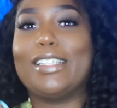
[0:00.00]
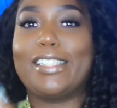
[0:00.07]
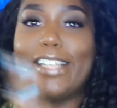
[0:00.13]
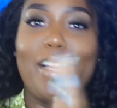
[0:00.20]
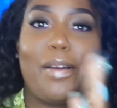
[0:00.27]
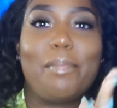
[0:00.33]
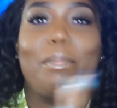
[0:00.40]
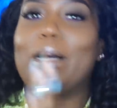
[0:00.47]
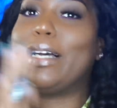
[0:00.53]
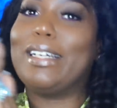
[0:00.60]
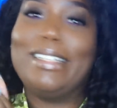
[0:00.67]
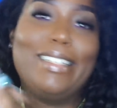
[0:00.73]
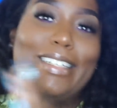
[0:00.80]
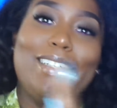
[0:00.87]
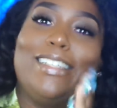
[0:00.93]
summer,
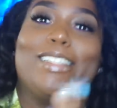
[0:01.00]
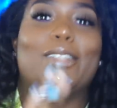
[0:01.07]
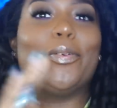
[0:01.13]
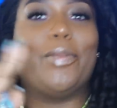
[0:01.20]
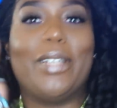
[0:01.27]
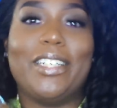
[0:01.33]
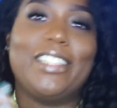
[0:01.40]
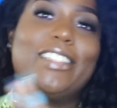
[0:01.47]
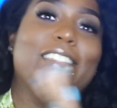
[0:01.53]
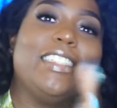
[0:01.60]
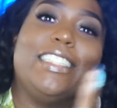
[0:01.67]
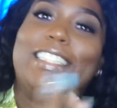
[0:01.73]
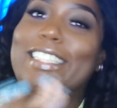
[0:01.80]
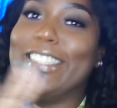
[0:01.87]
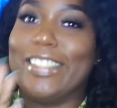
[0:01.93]
the real
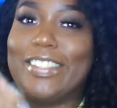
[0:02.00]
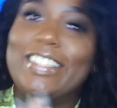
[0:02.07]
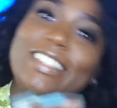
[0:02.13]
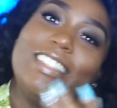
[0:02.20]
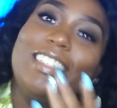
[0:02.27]
deal.